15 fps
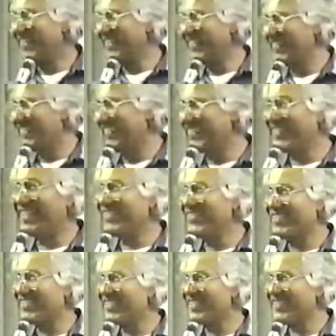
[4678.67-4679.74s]
it's not
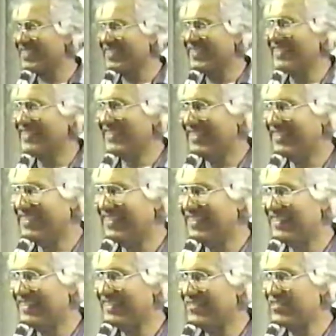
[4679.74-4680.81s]
what it says?
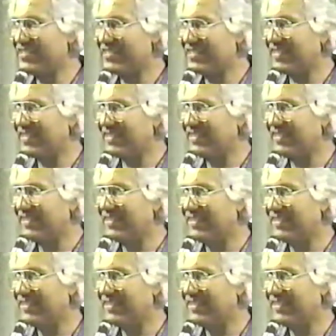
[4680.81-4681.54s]
What does it say?